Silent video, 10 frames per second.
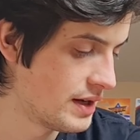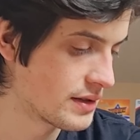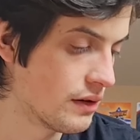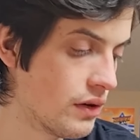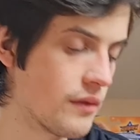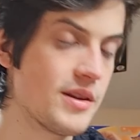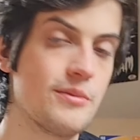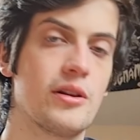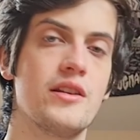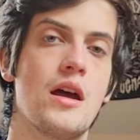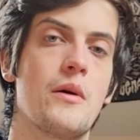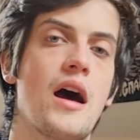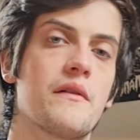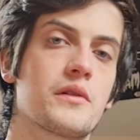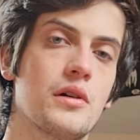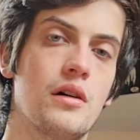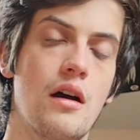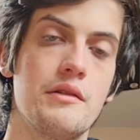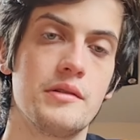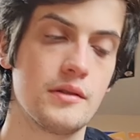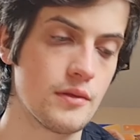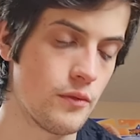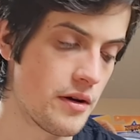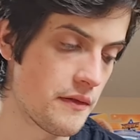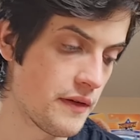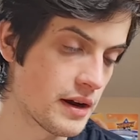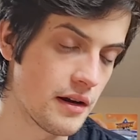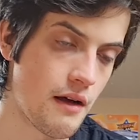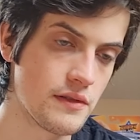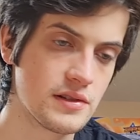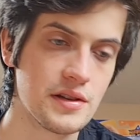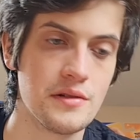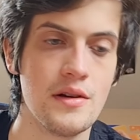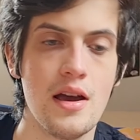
So a lot of people I know have got only the one figure out of the two,